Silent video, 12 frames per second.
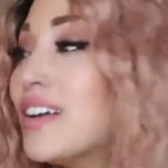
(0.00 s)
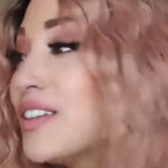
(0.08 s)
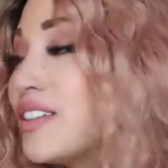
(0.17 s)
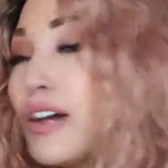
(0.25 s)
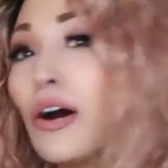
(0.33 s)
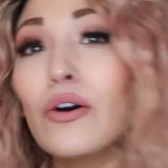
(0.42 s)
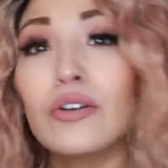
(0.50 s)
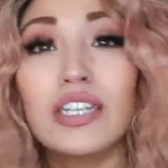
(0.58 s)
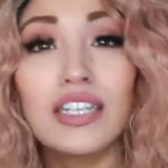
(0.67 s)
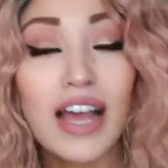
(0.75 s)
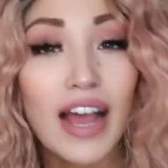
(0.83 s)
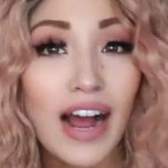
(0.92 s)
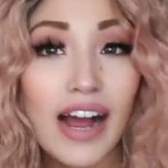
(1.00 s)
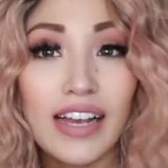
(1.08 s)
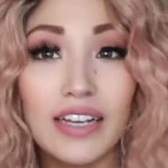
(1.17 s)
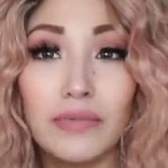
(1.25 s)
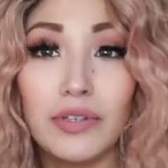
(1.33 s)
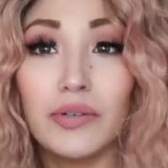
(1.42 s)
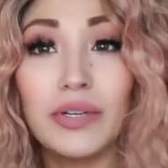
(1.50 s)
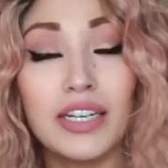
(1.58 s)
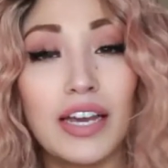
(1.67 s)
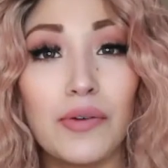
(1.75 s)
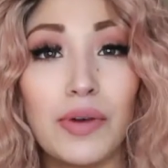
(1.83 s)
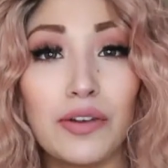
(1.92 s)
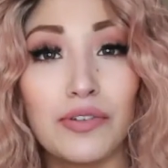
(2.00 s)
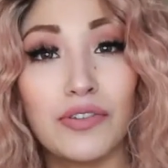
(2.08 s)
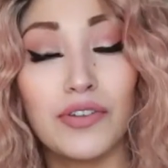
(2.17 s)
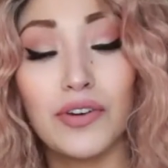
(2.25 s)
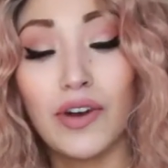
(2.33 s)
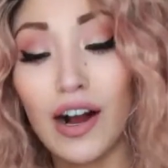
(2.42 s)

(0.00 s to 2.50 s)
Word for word: So today I am doing a wig review.